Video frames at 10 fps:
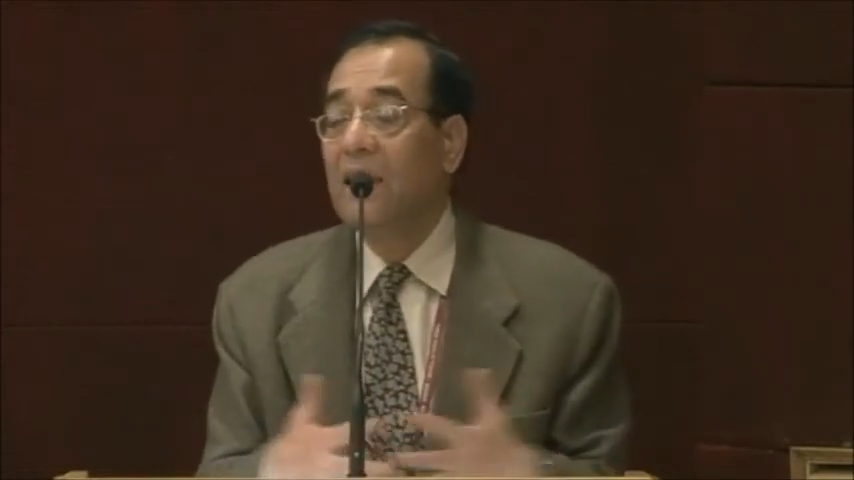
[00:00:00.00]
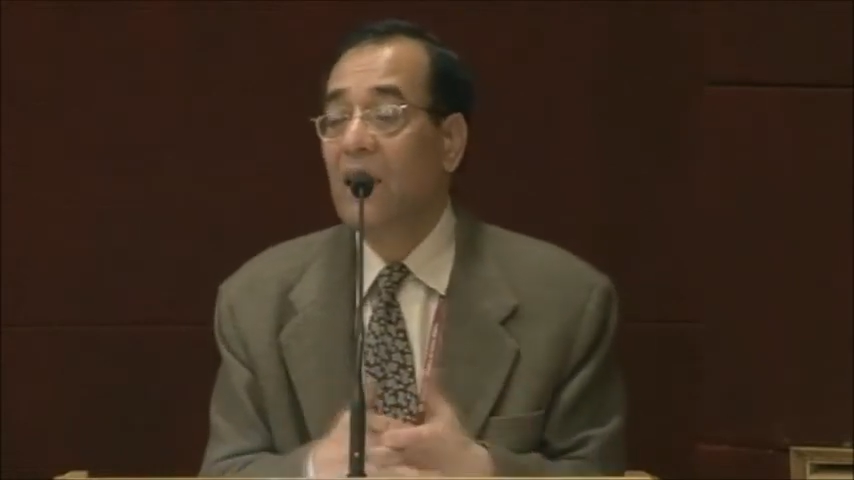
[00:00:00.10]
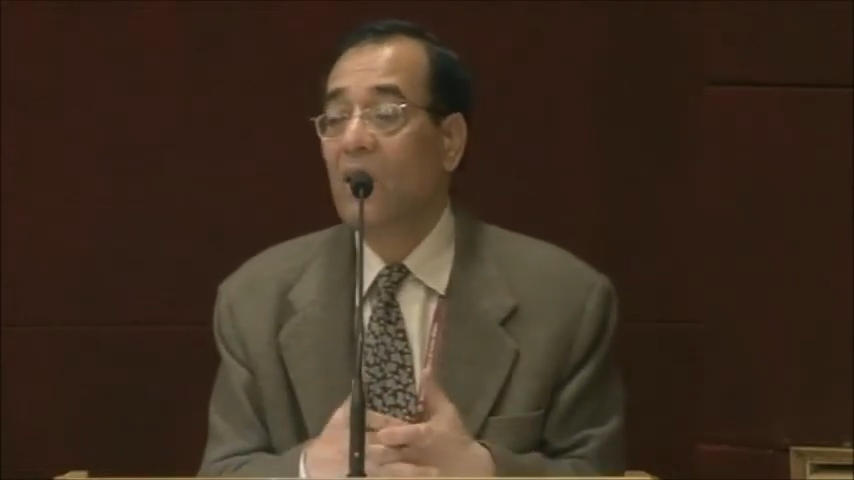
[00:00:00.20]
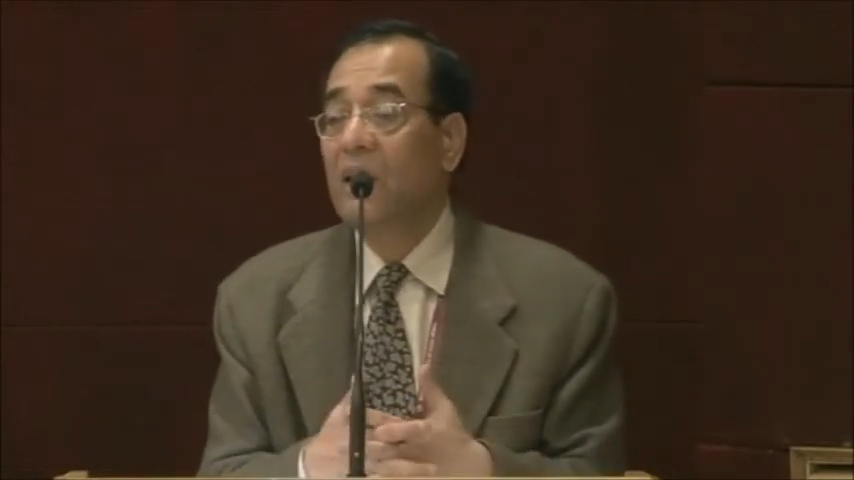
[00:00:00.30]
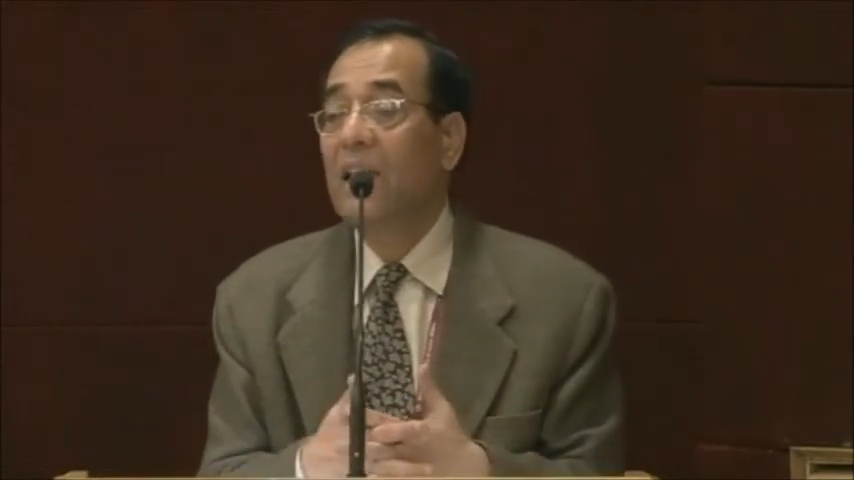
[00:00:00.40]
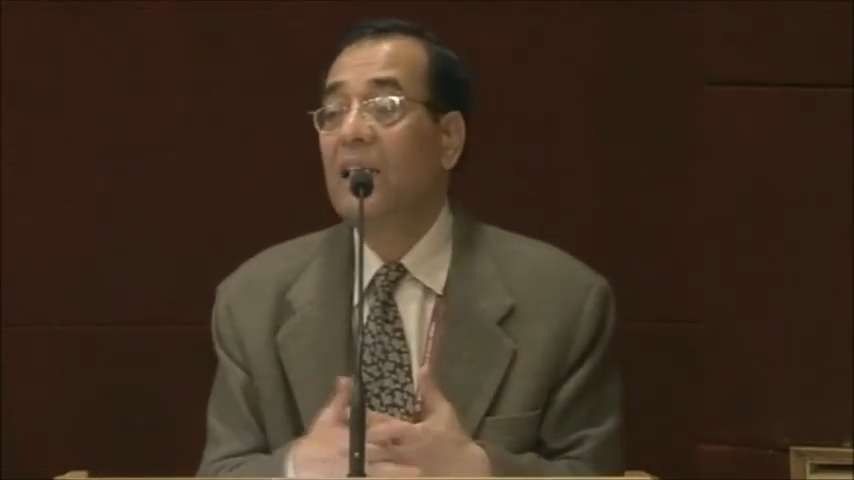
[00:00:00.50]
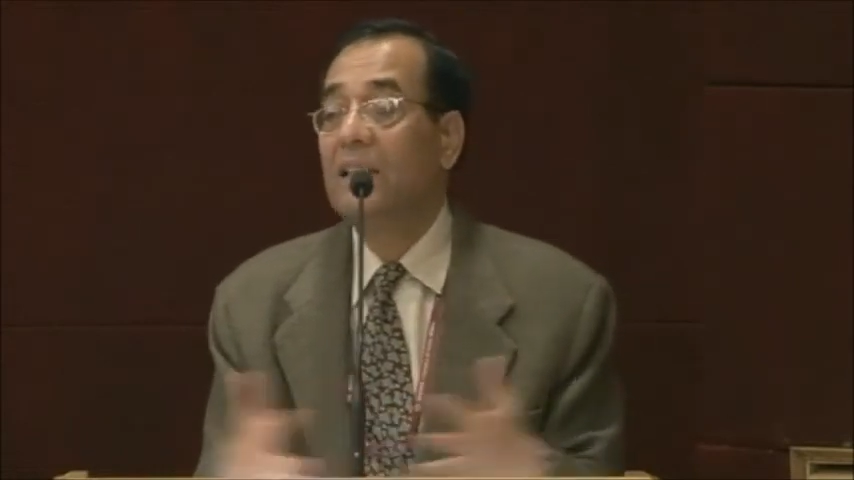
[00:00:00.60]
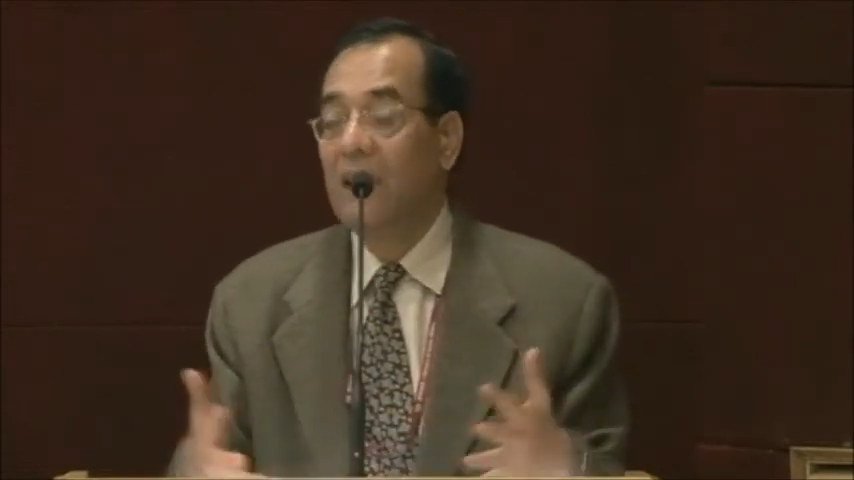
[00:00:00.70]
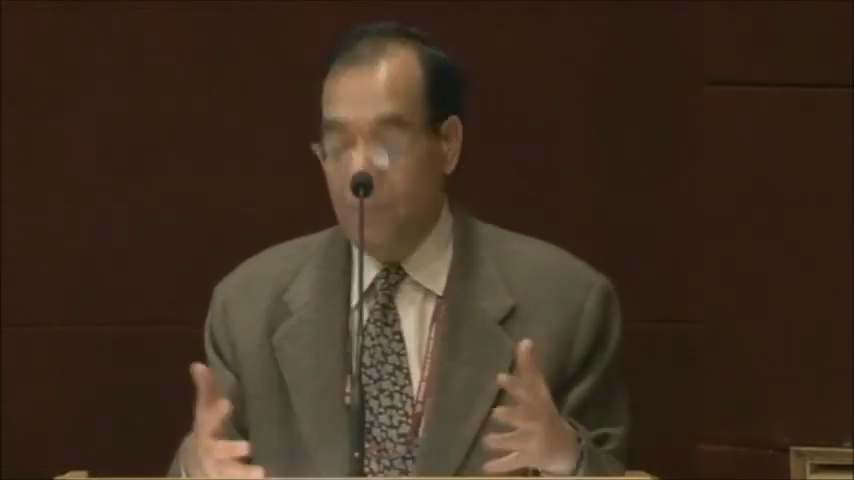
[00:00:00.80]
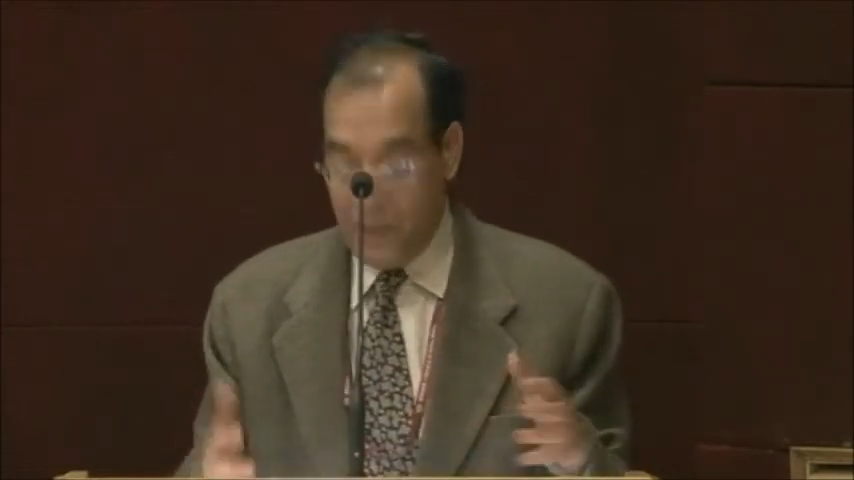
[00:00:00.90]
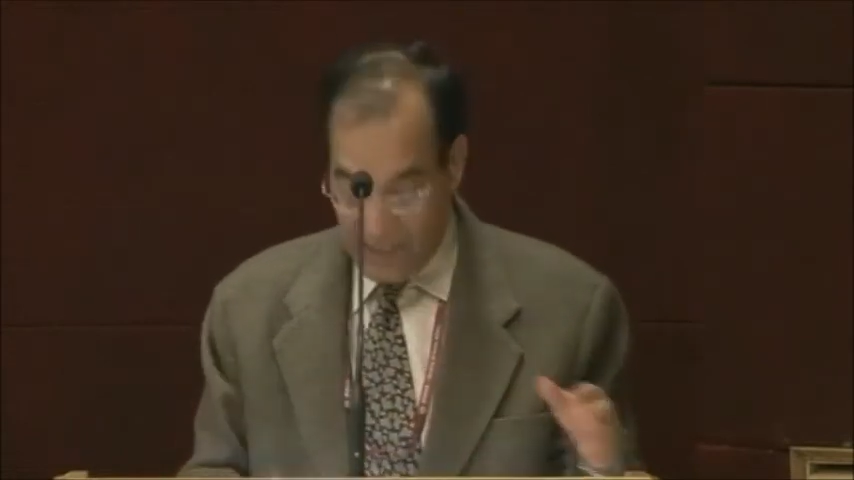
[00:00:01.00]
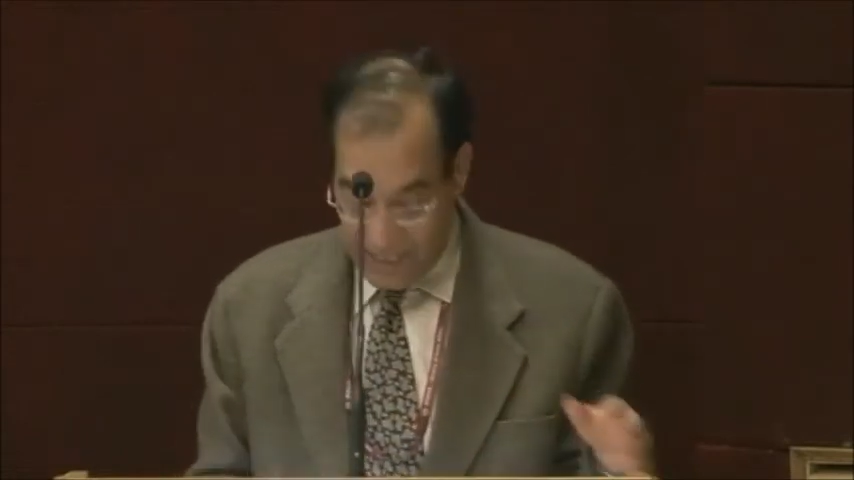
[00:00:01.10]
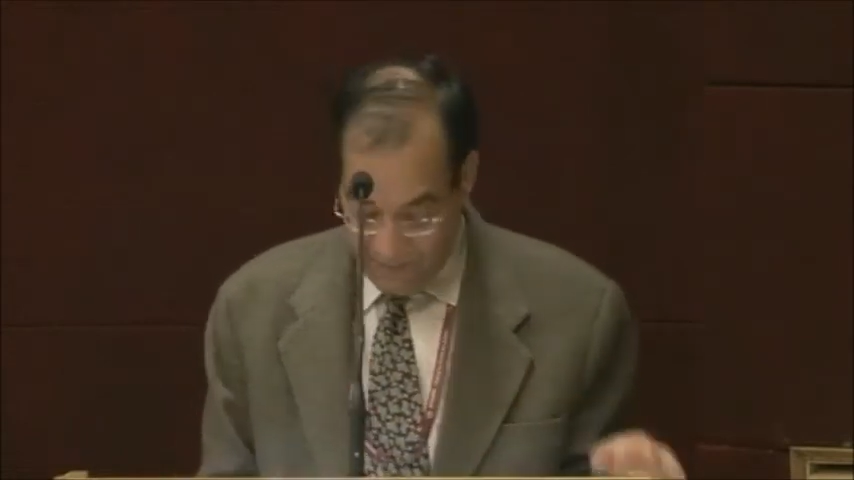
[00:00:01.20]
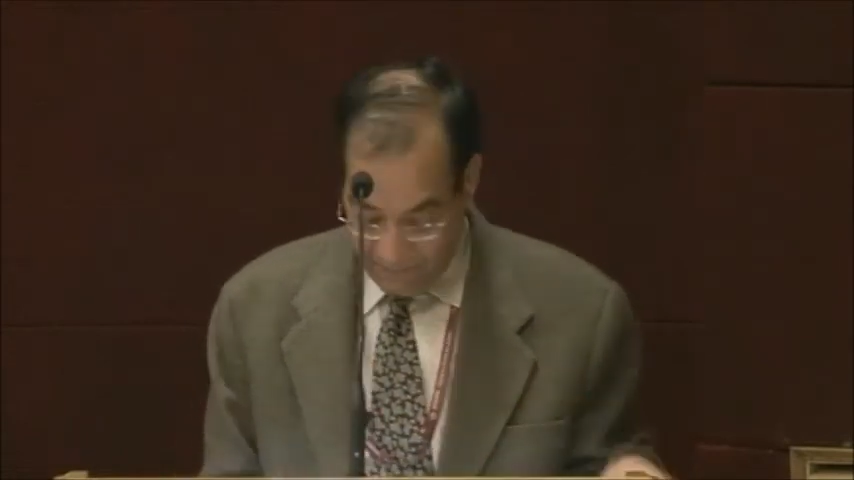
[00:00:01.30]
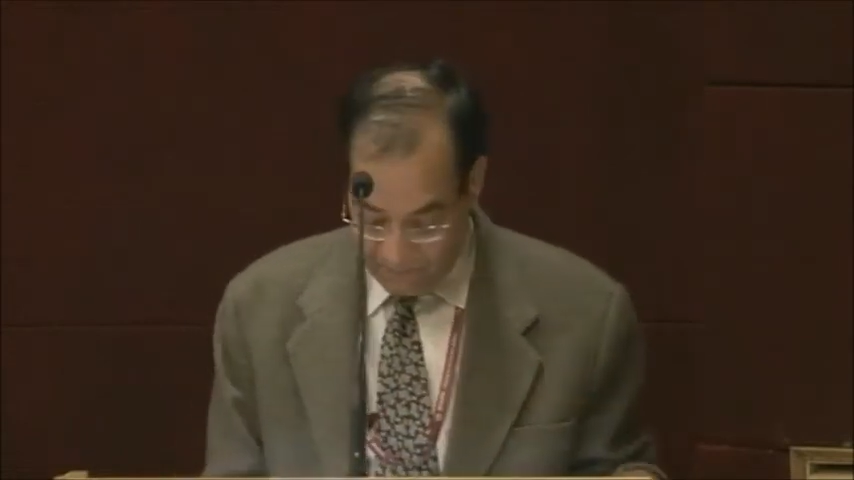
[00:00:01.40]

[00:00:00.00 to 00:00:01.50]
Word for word: cannot deal it separately.